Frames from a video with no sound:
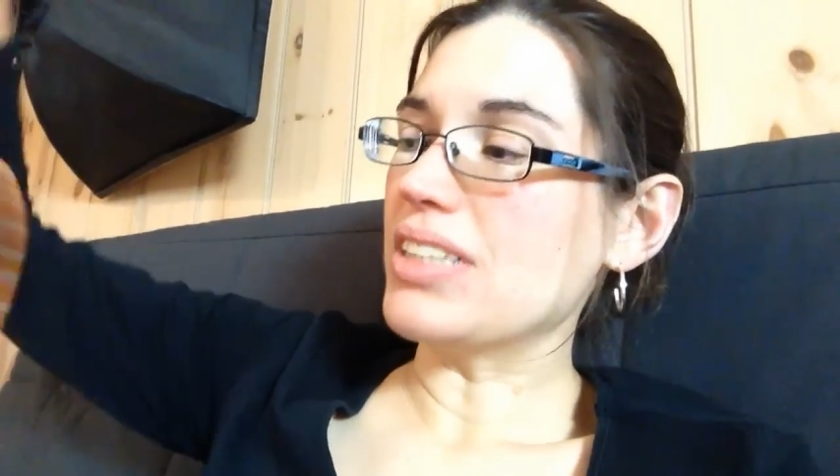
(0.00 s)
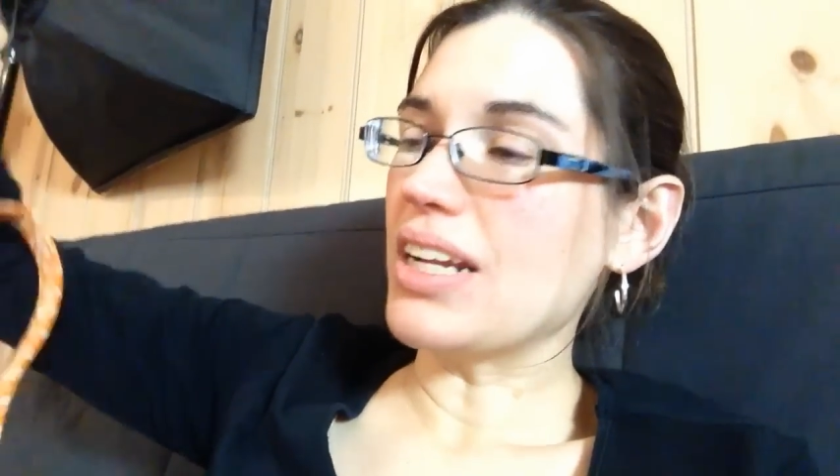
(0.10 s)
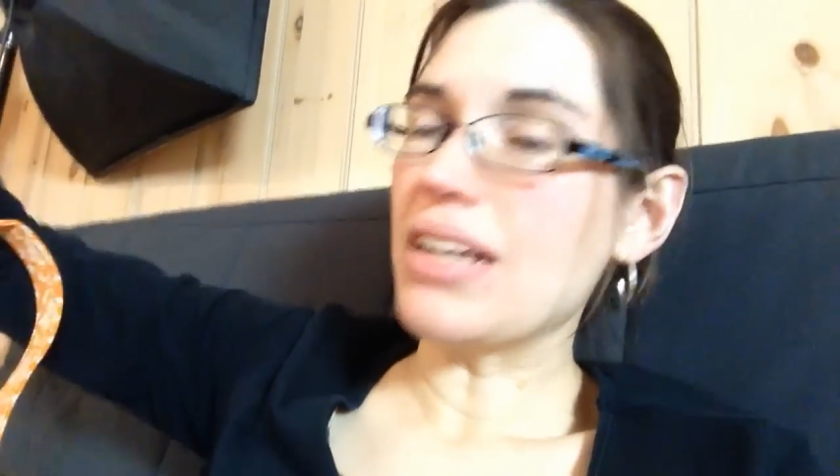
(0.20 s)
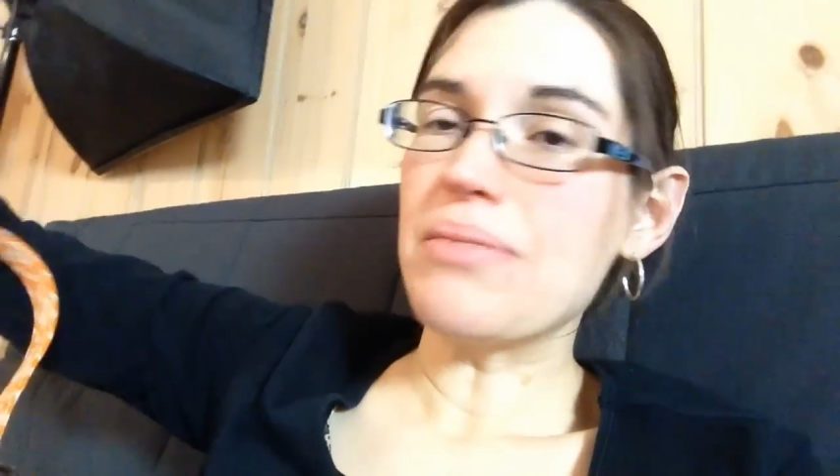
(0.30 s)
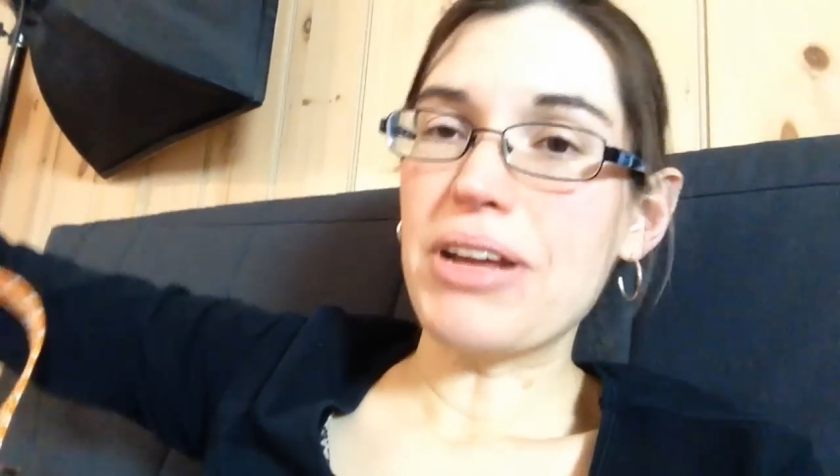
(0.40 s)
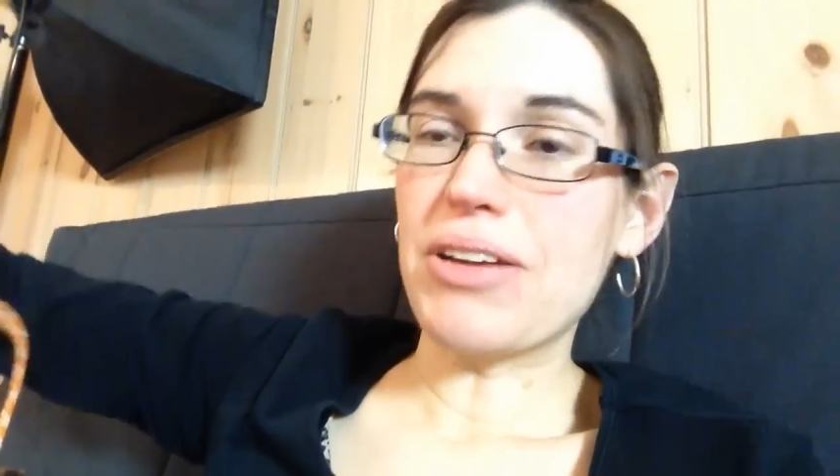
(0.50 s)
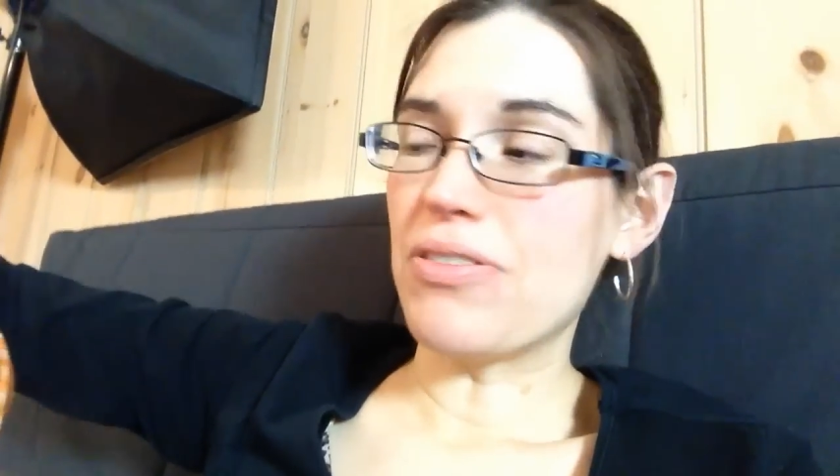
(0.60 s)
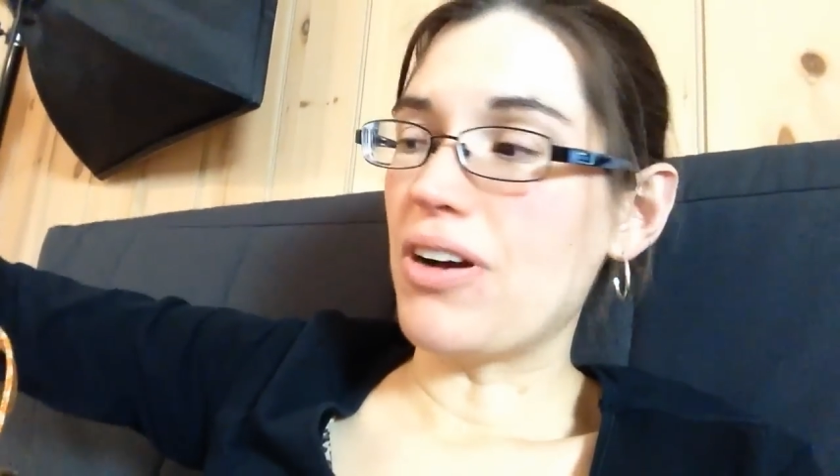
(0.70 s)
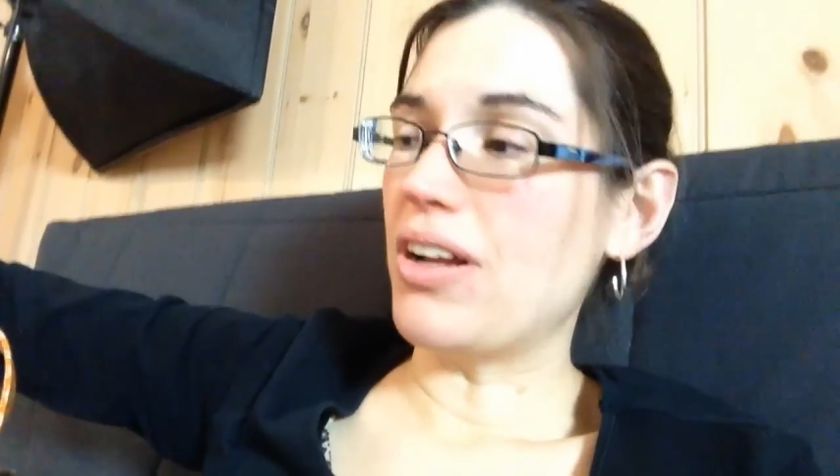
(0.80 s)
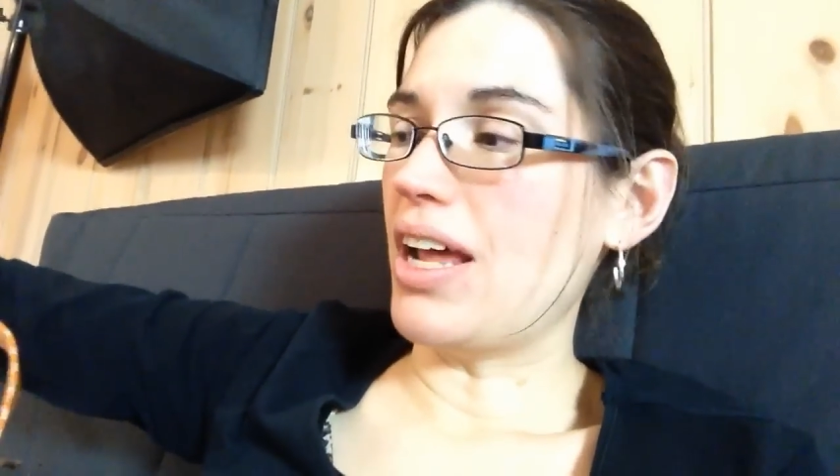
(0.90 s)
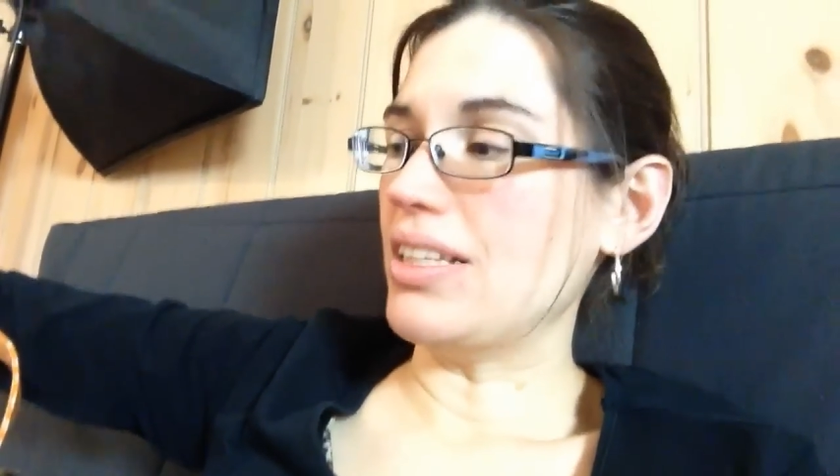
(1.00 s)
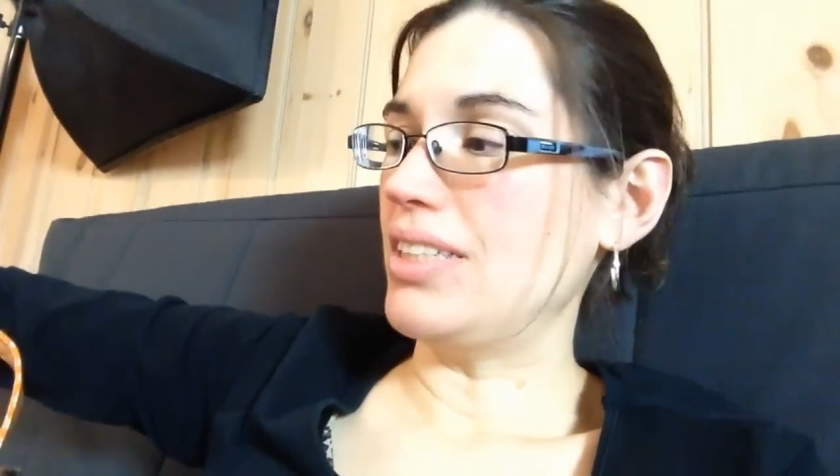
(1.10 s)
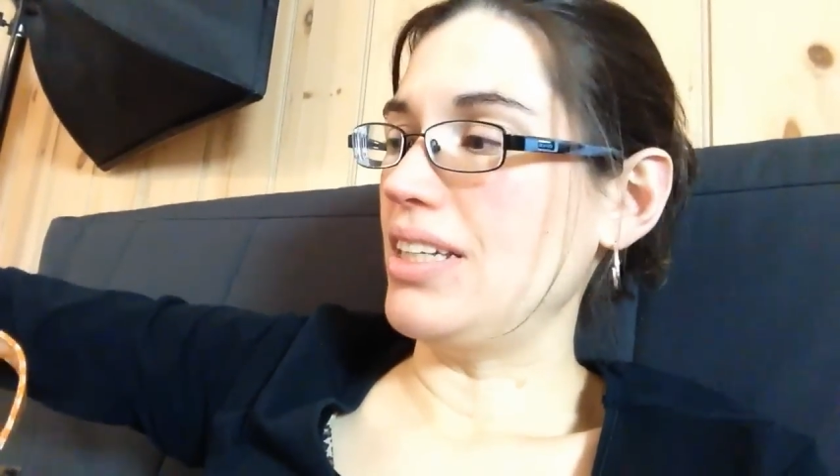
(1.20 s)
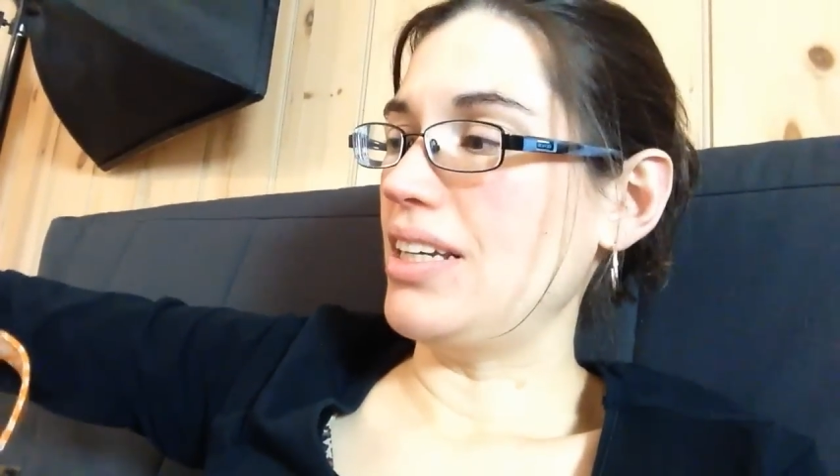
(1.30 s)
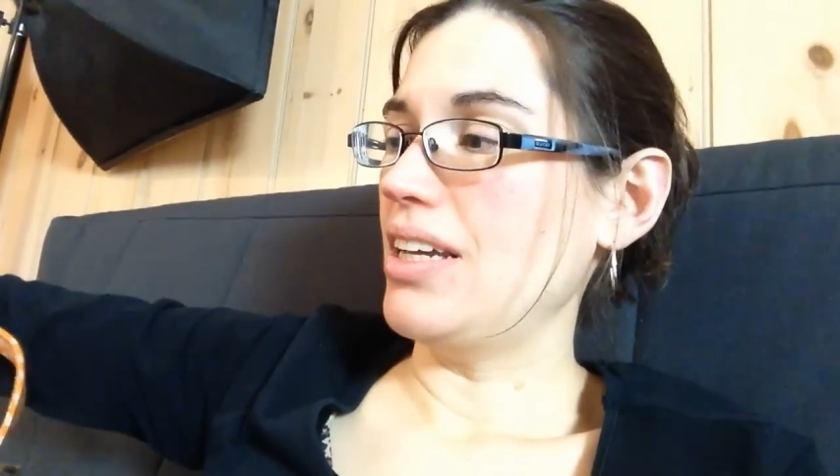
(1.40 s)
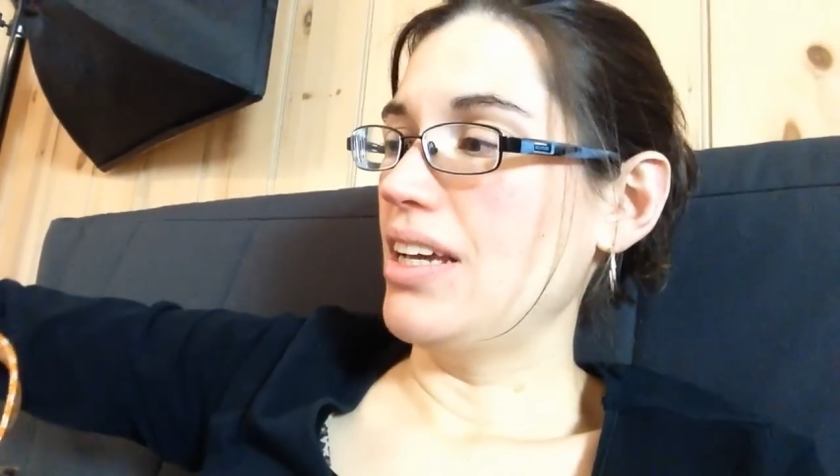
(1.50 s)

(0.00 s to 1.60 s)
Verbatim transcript: that I can make on Etsy,